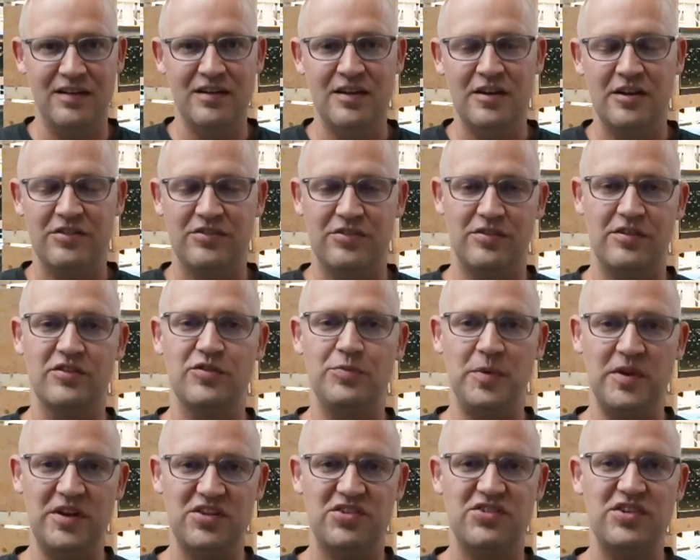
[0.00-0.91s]
So there's
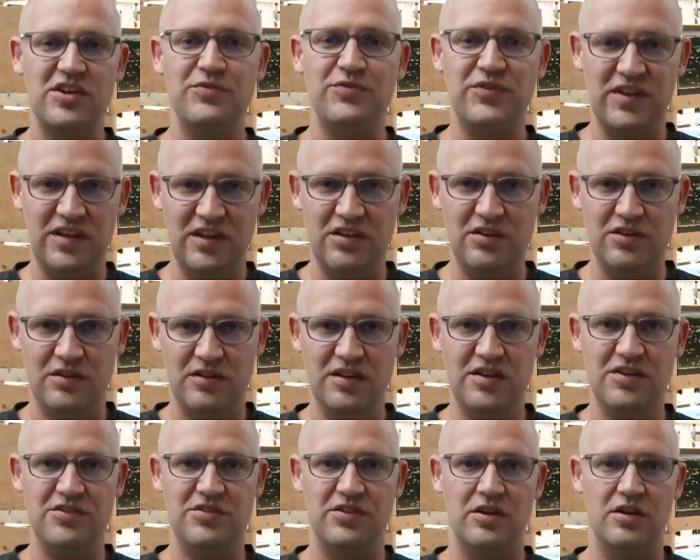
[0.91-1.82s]
been a shift in
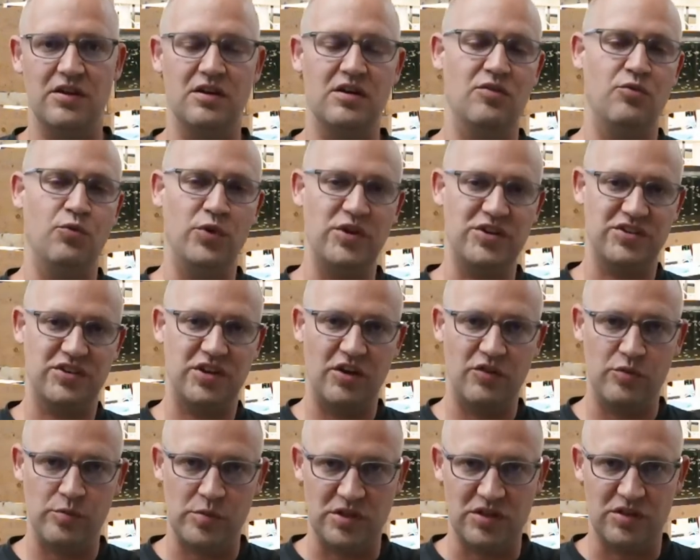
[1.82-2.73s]
Indonesia of which
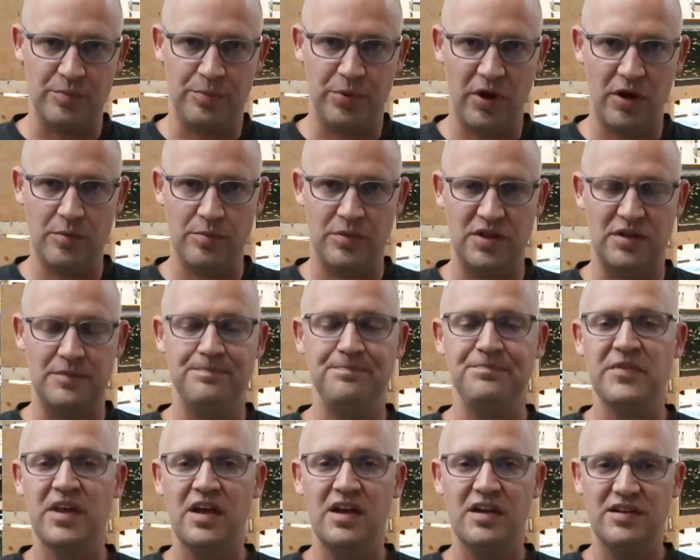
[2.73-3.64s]
government department
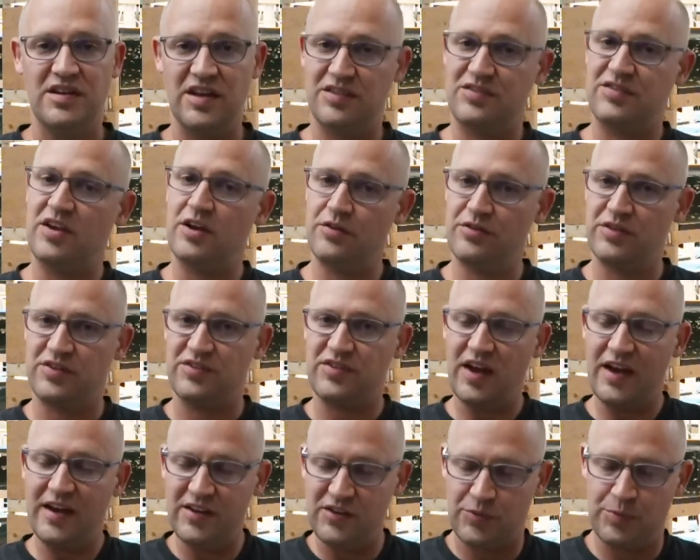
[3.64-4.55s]
takes care of the
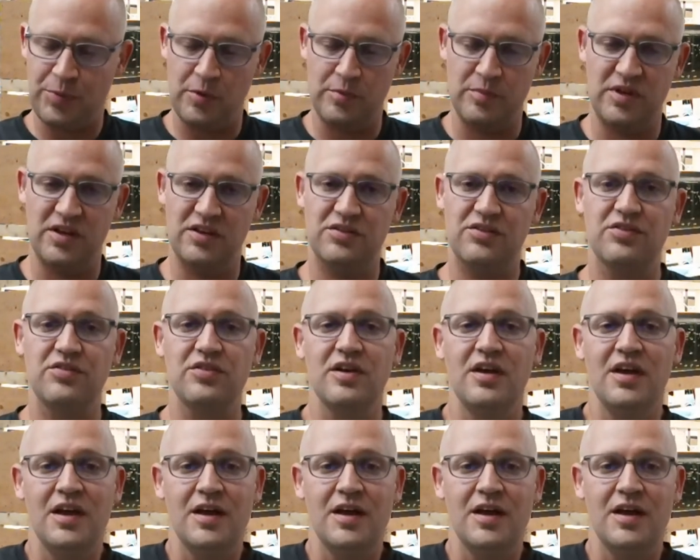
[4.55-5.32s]
CITES permits,